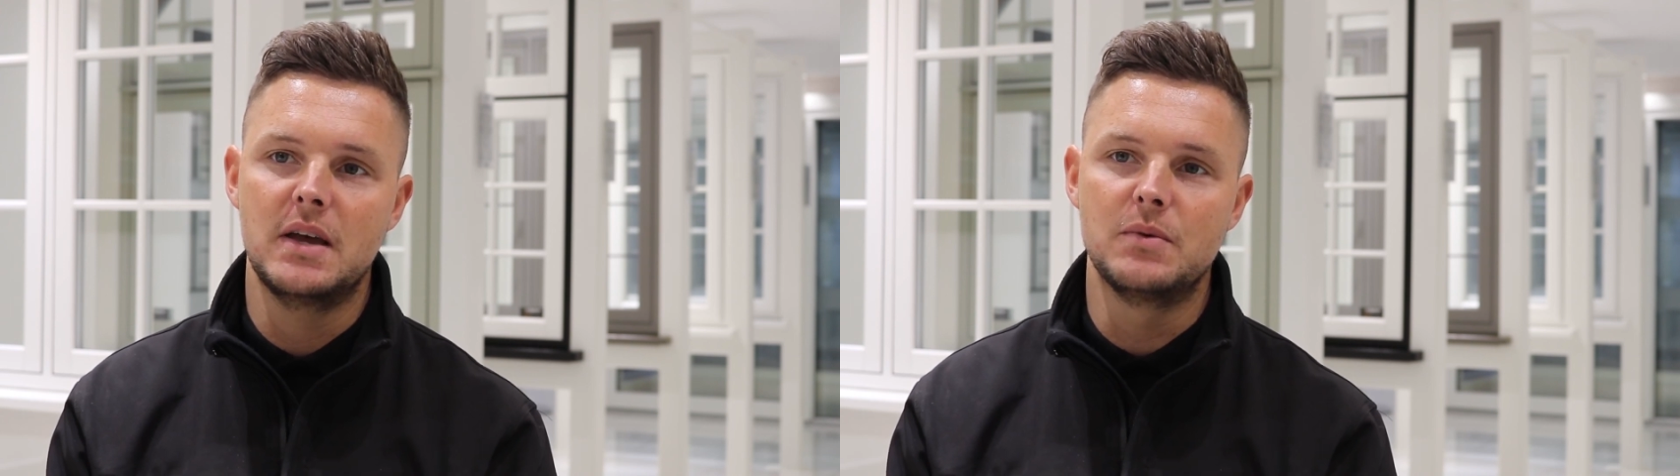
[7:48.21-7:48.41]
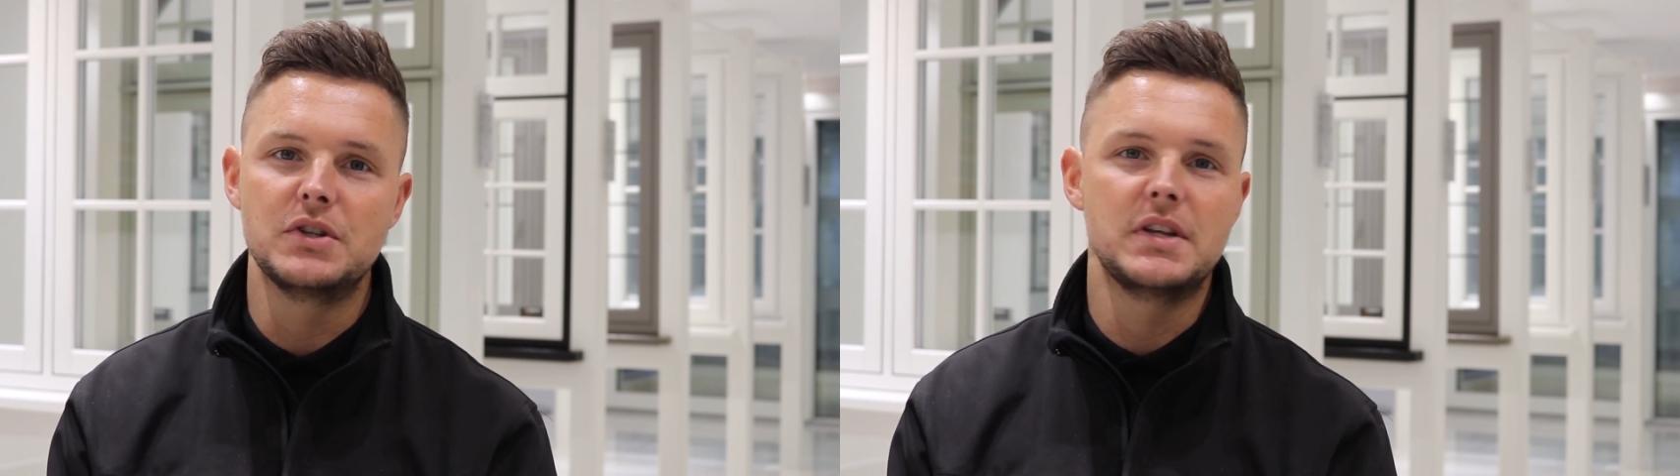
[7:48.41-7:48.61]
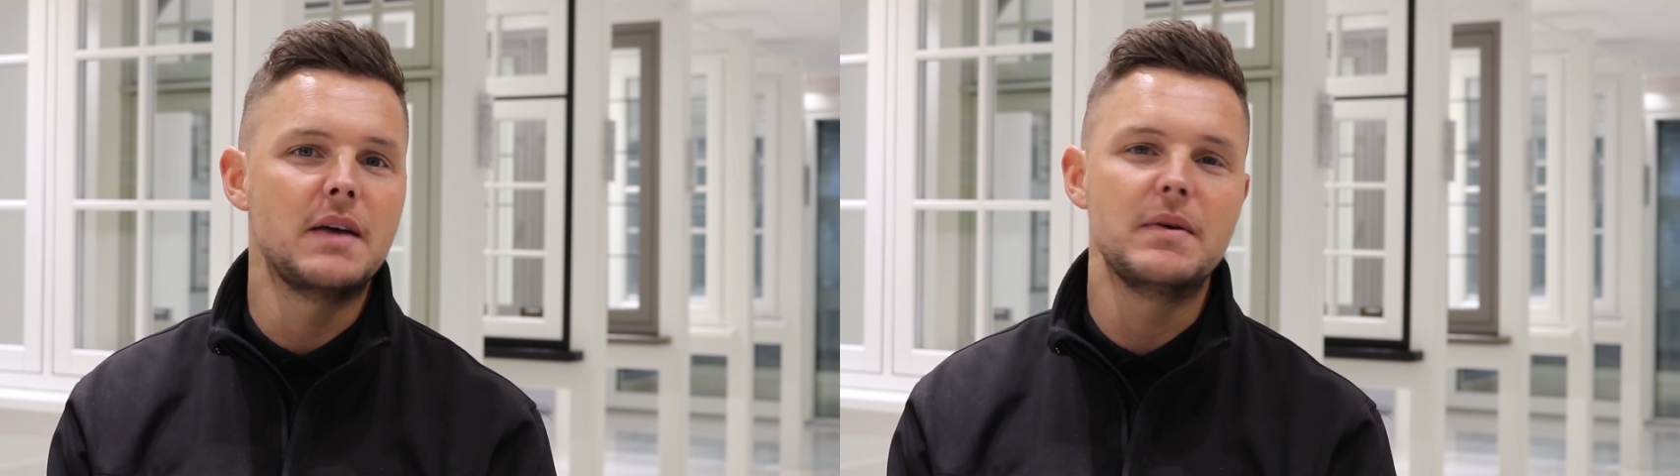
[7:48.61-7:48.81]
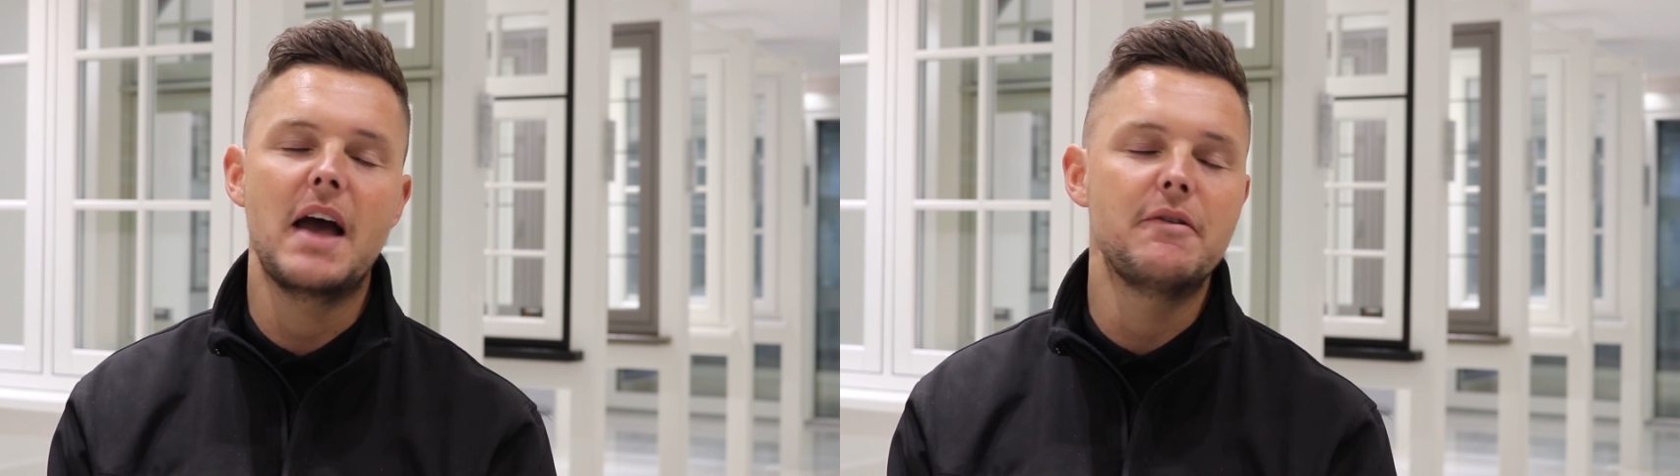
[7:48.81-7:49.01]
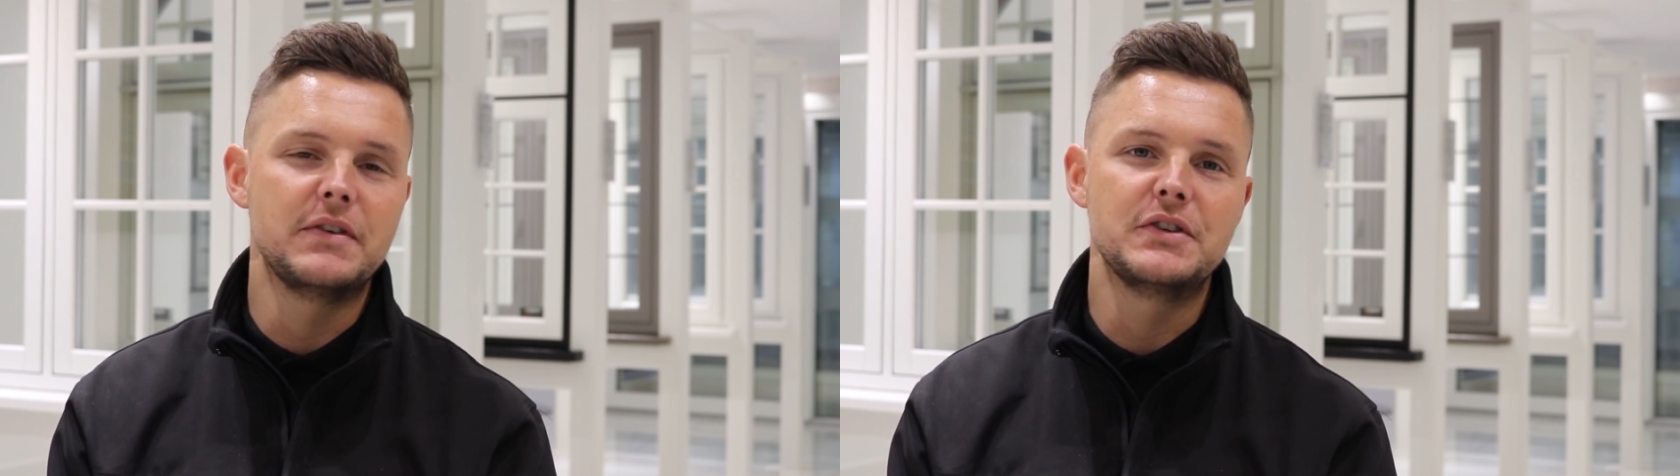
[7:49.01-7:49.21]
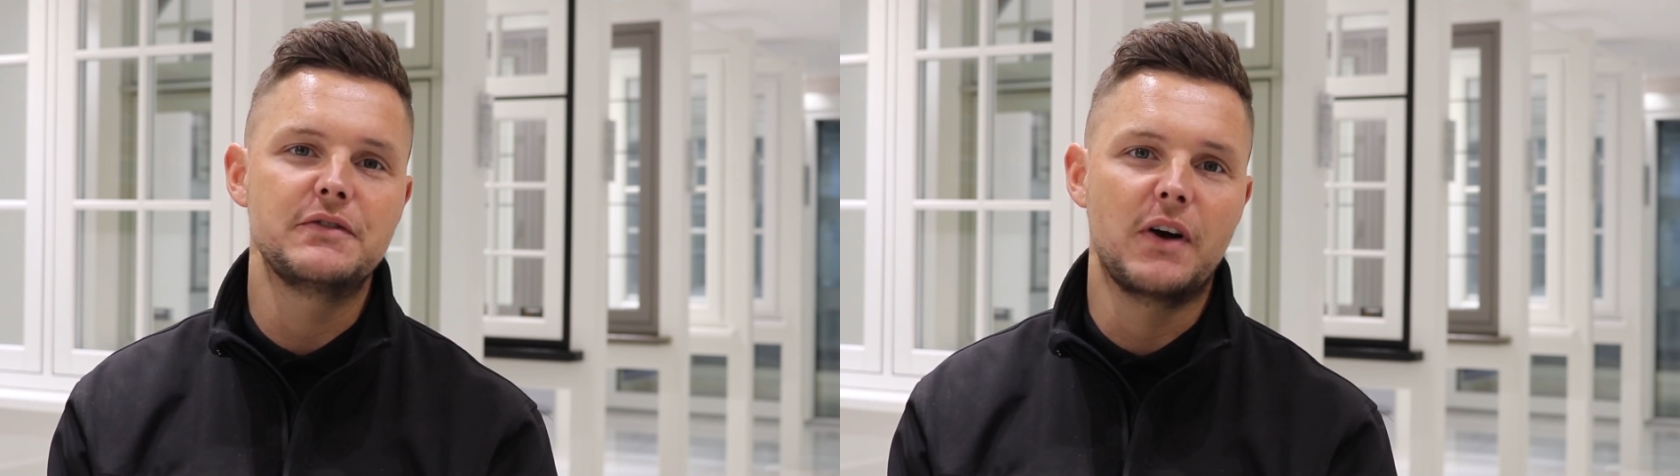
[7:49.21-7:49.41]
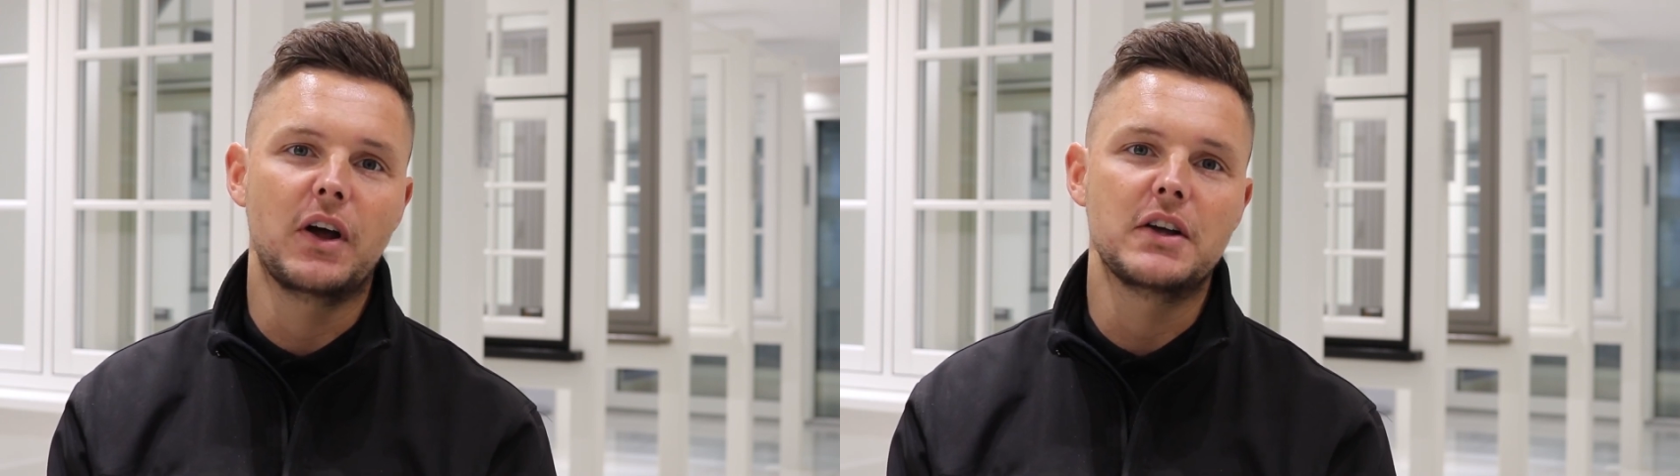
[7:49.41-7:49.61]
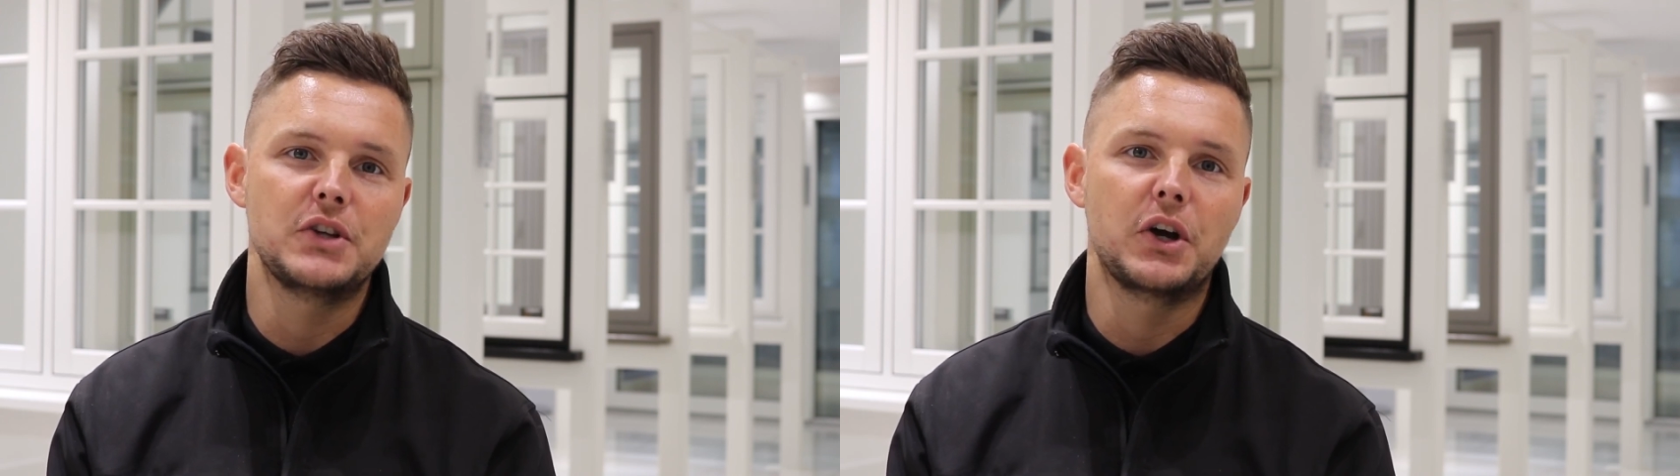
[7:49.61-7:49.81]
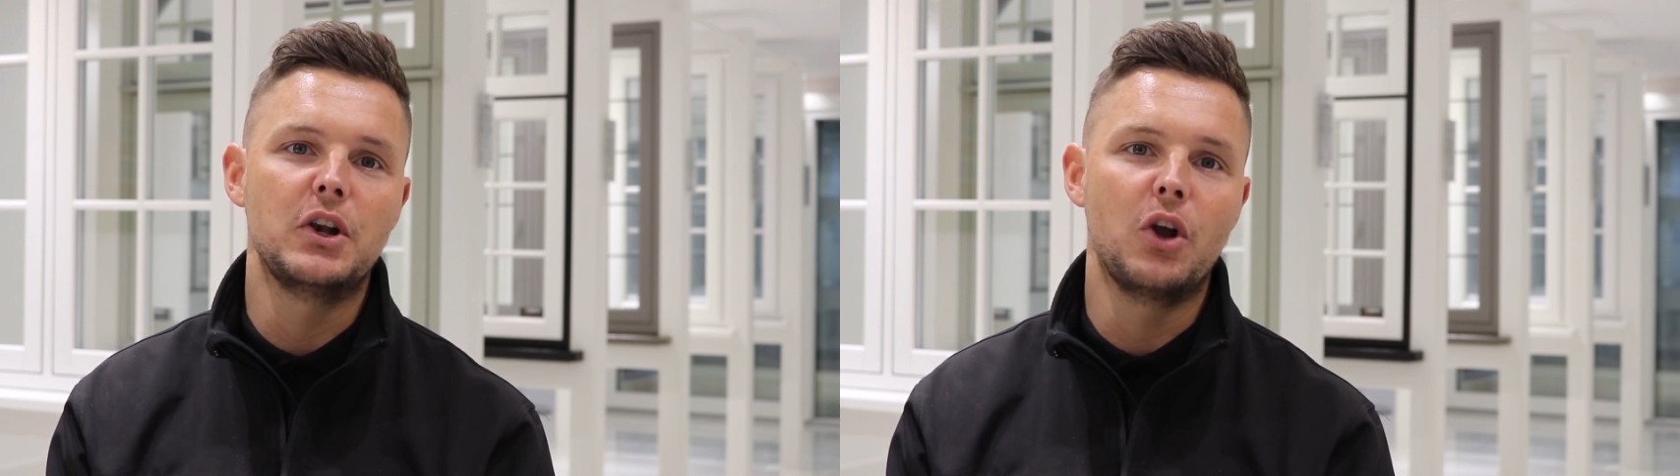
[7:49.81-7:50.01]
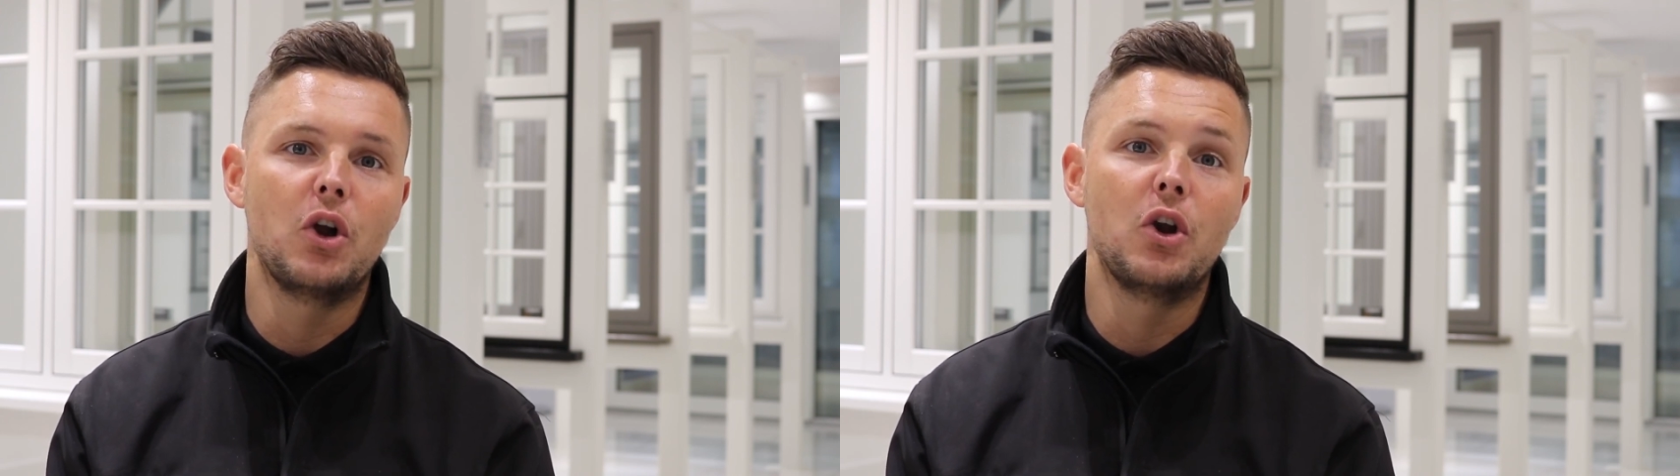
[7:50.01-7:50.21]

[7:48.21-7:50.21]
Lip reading: just, yeah, everything just felt like it took a lot